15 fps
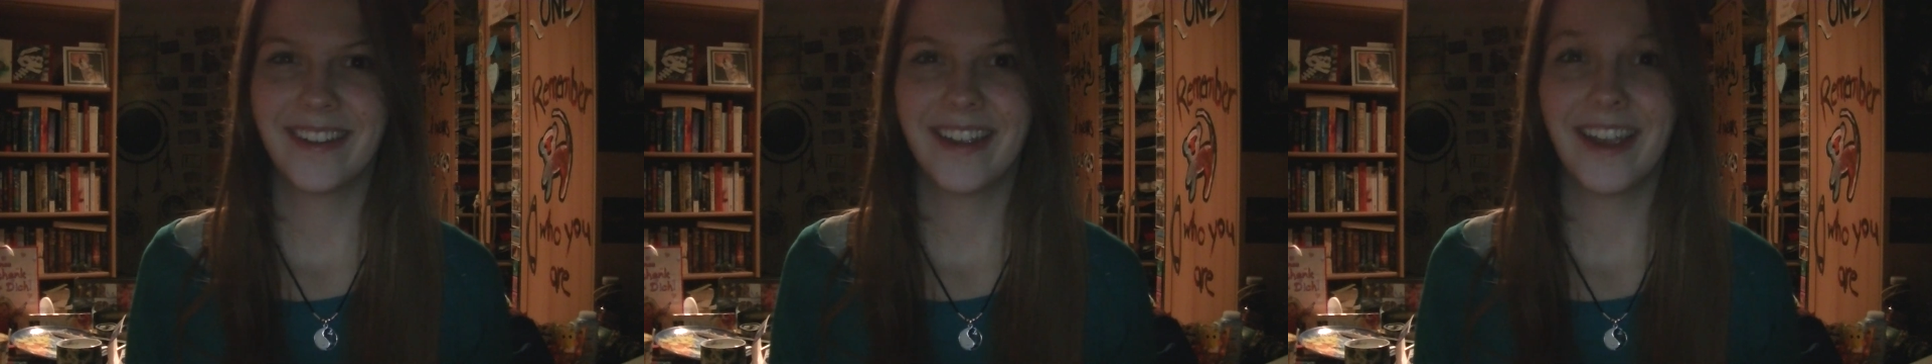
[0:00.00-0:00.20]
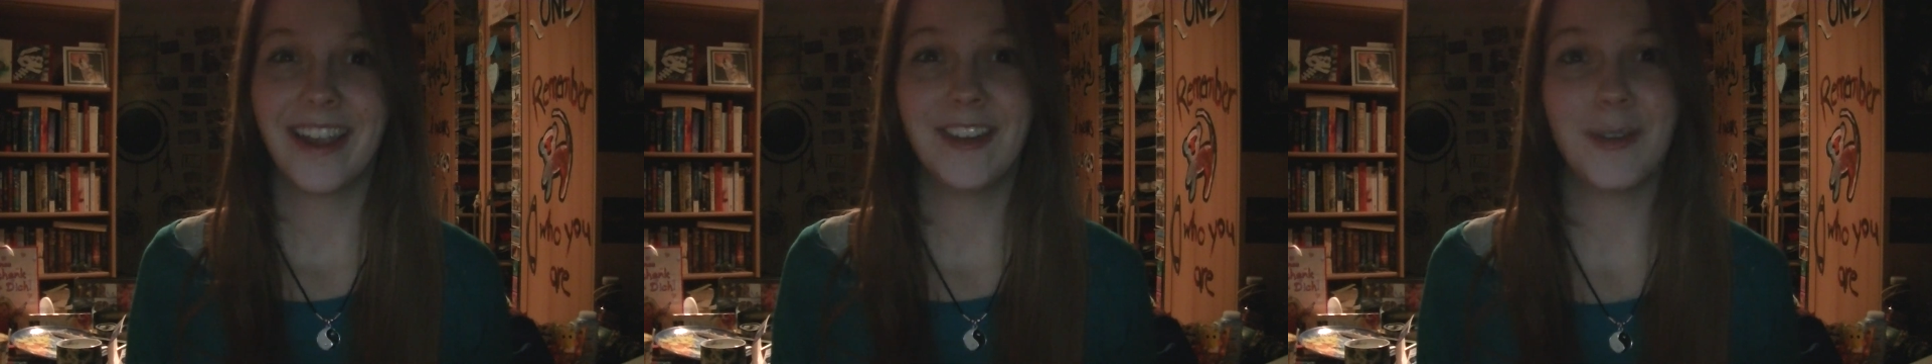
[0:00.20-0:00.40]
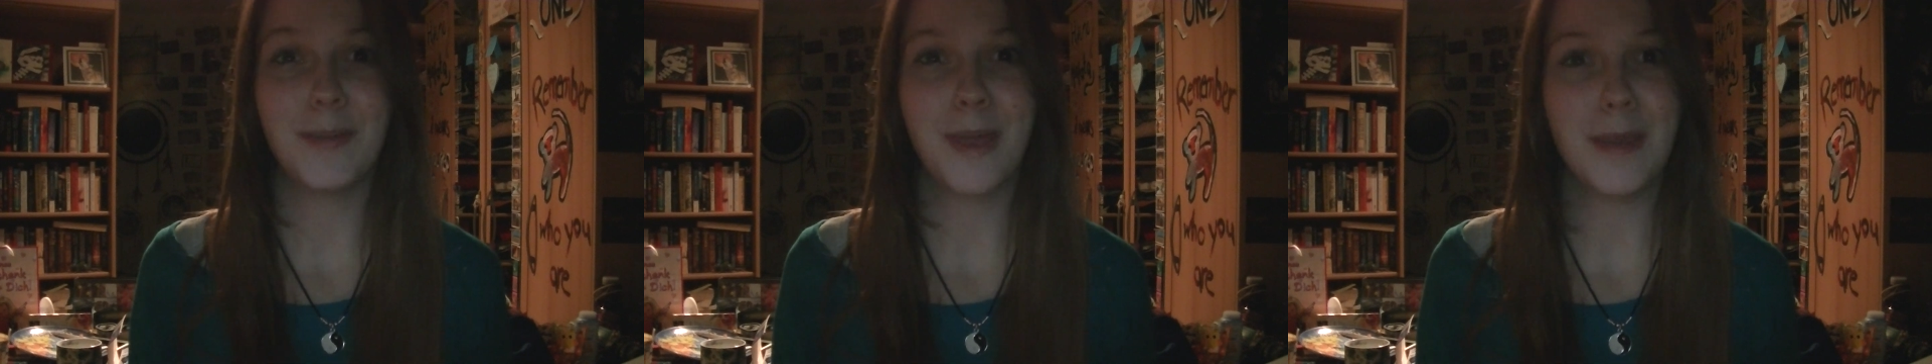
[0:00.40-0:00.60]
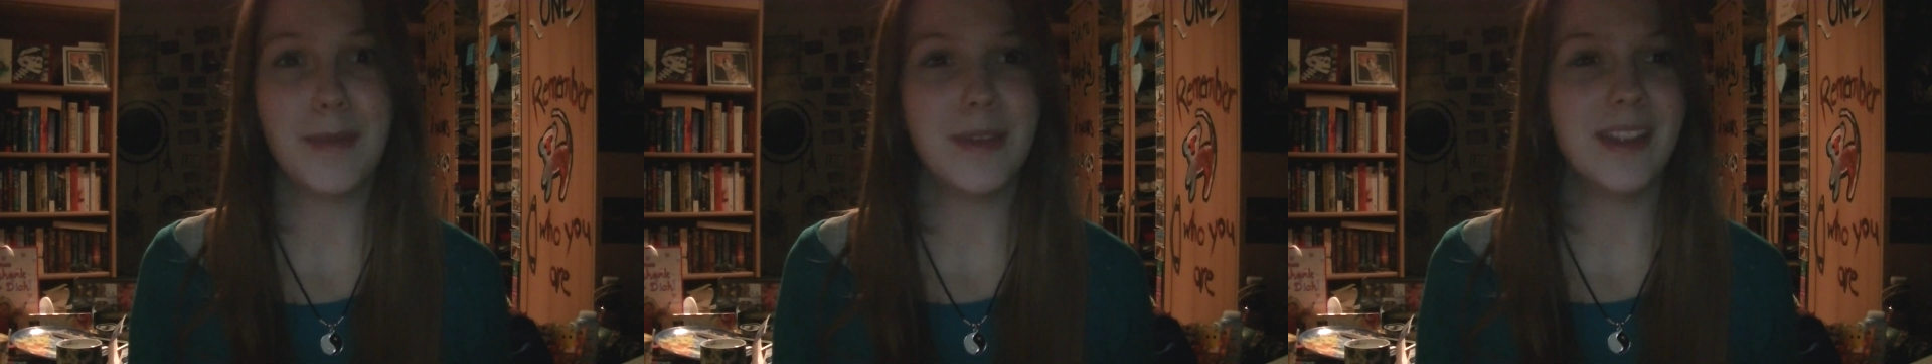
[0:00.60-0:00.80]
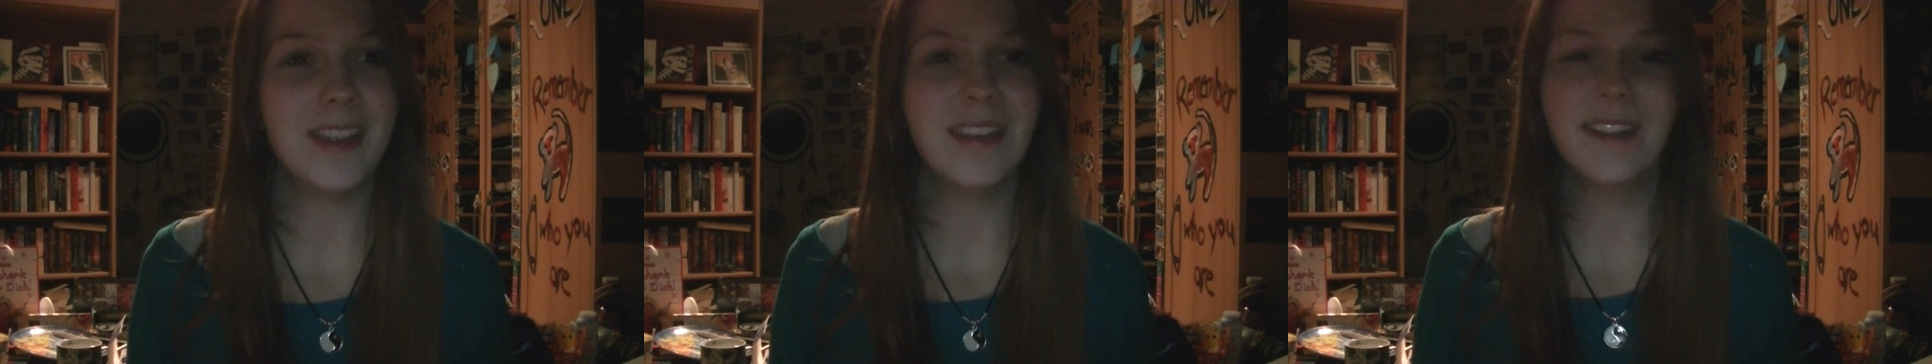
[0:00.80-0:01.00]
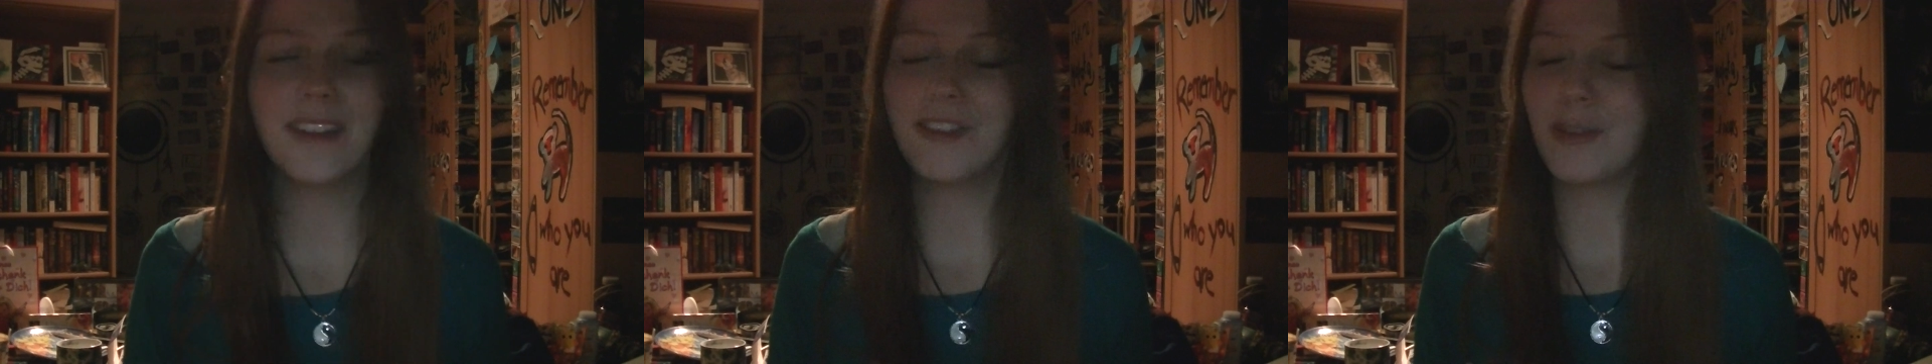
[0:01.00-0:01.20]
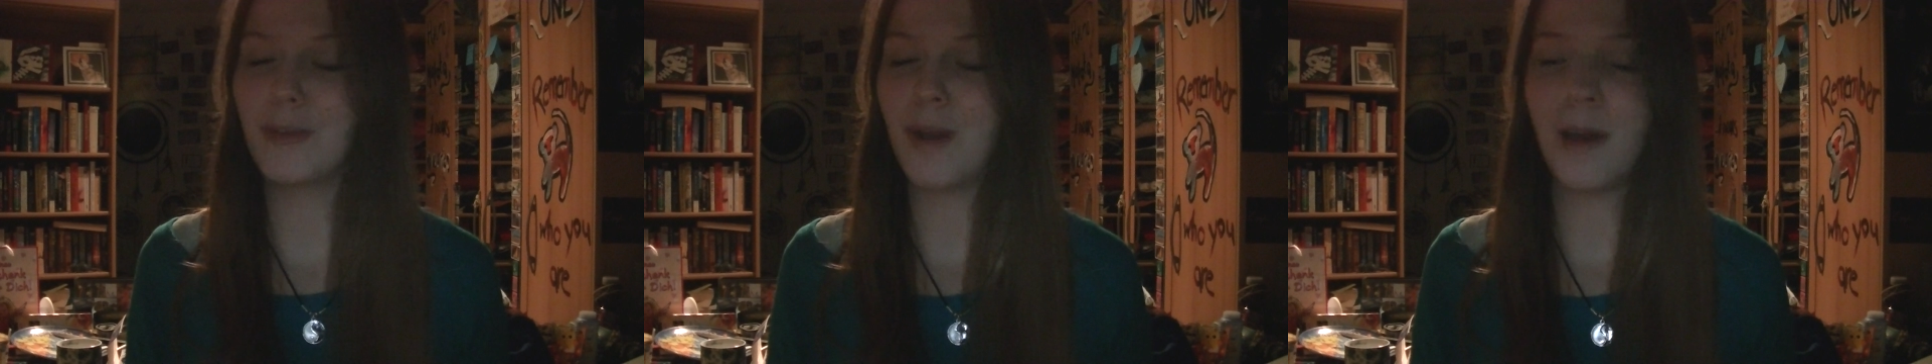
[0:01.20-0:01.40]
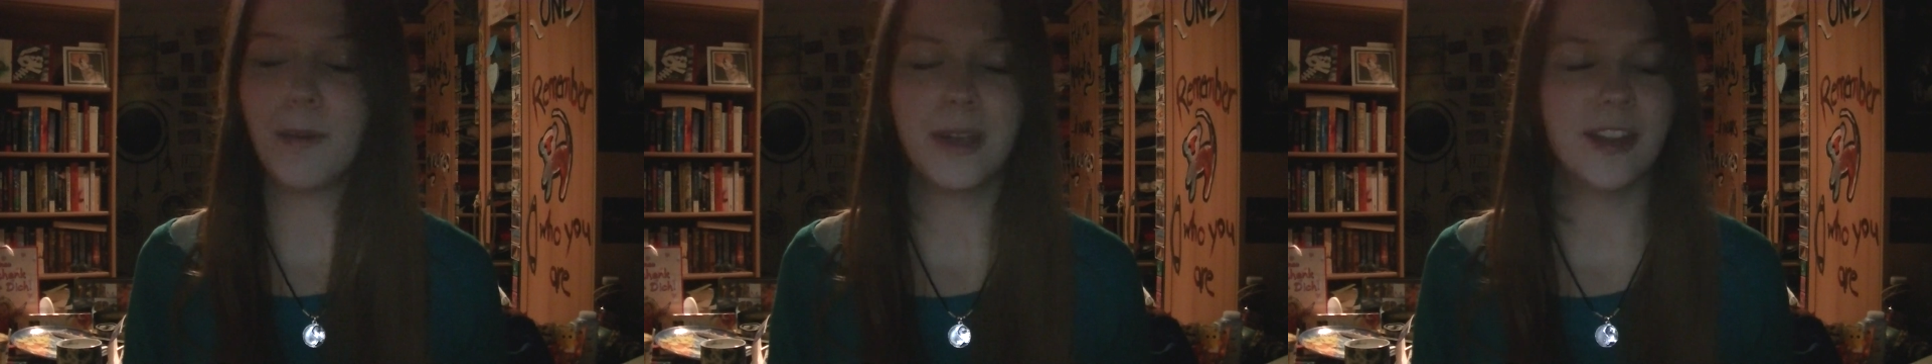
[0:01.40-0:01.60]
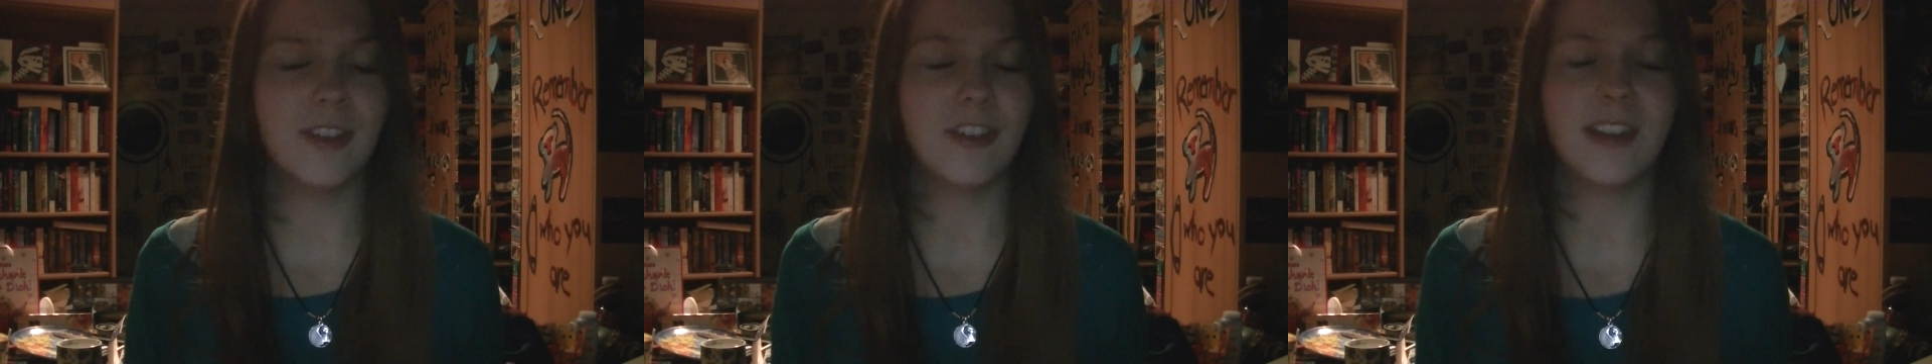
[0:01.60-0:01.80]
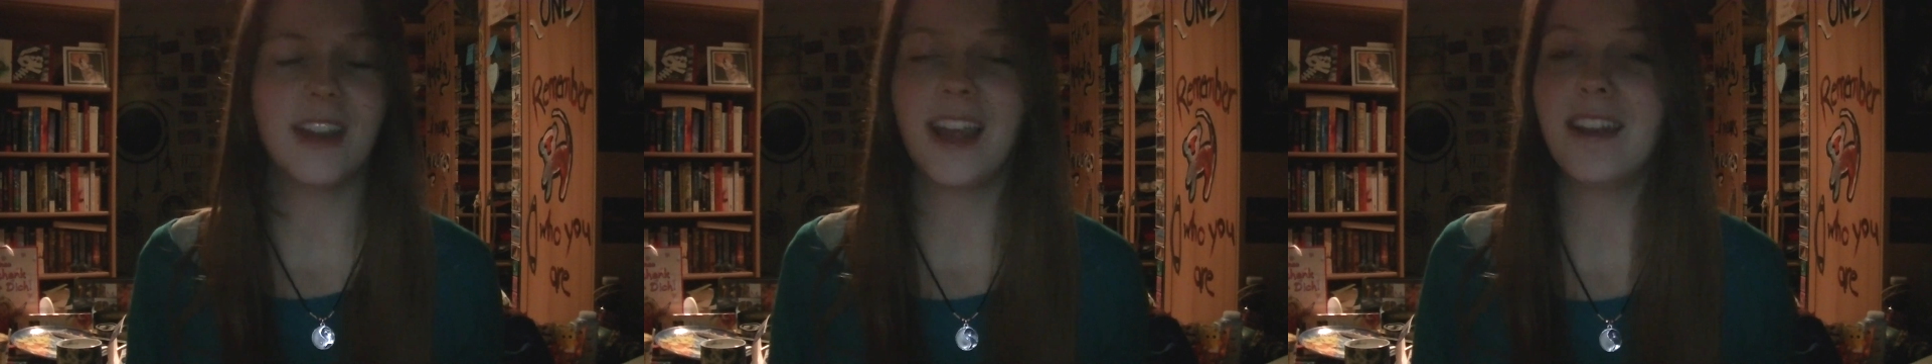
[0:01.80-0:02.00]
And your baby niece and your mommy
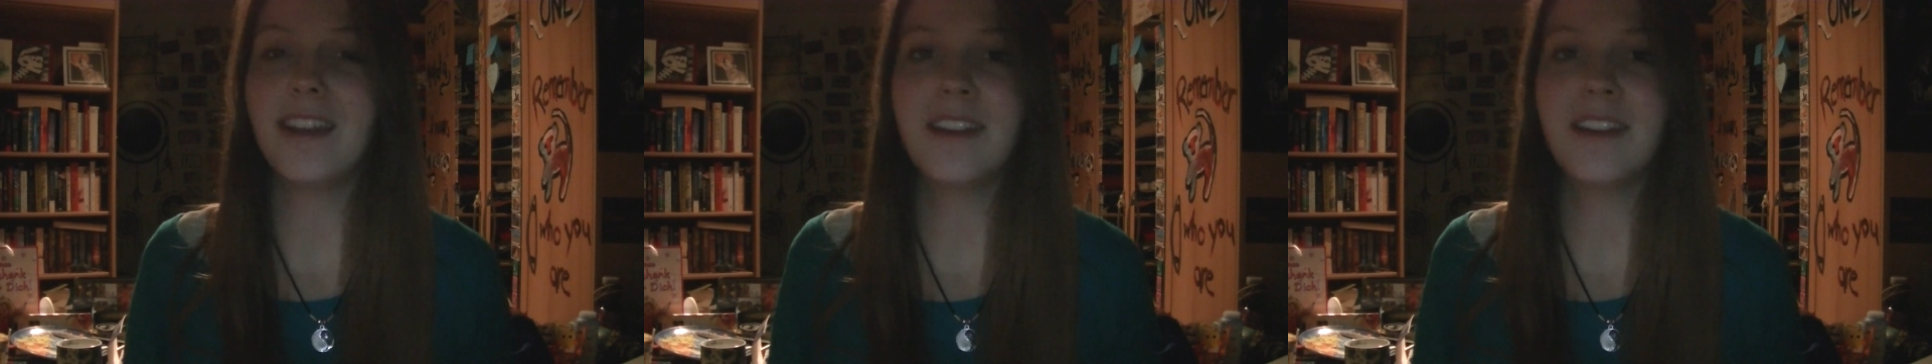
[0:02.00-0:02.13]
and your daddy,